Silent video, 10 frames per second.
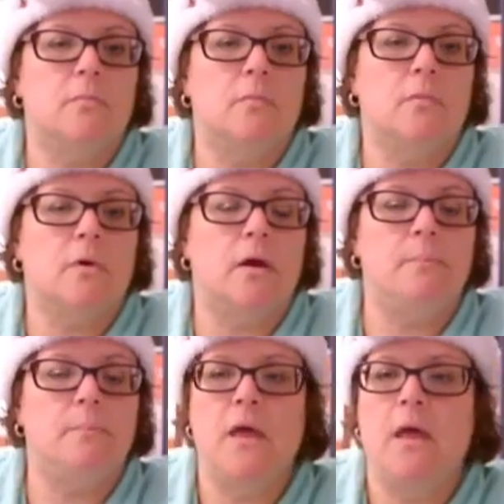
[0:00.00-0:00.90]
Okay.
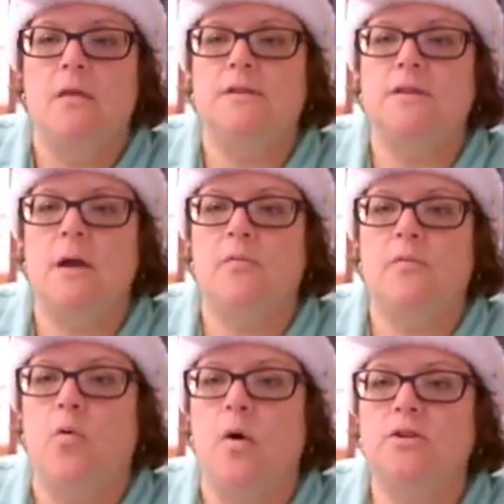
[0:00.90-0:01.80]
The type of
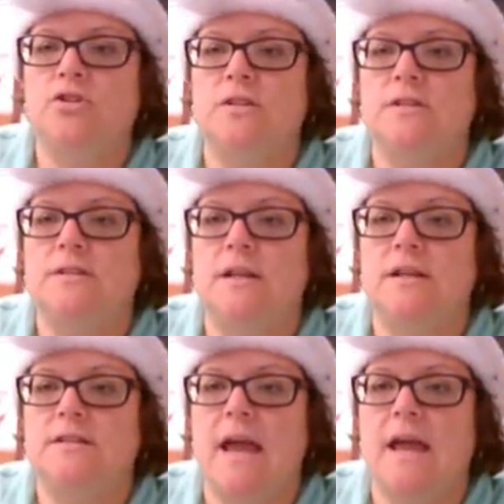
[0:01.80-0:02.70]
questions that
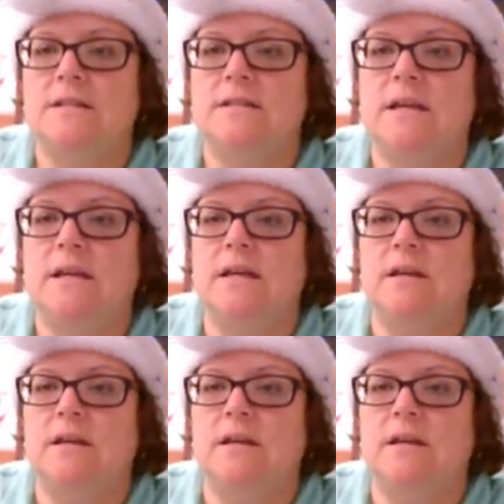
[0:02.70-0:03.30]
it's asking.